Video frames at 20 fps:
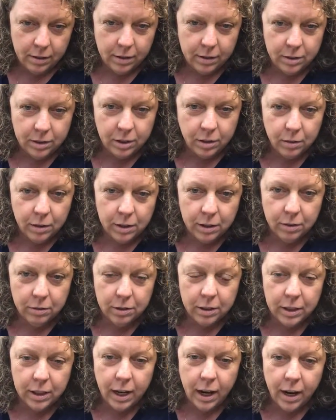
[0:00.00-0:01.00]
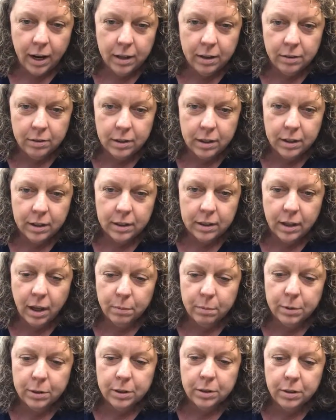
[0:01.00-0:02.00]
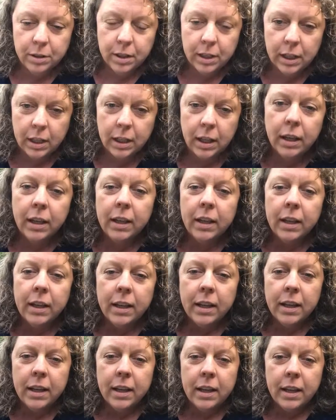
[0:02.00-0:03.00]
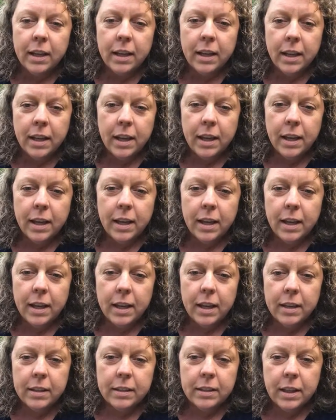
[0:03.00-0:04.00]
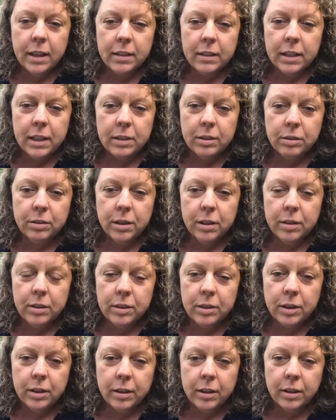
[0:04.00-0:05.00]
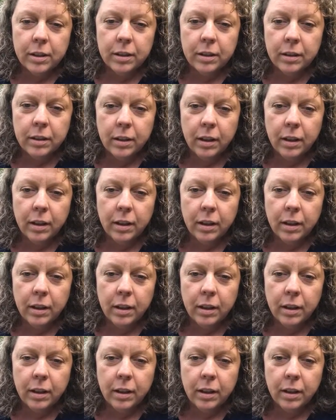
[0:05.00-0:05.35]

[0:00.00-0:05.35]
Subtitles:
showing you today using this opportunity, is that these critters are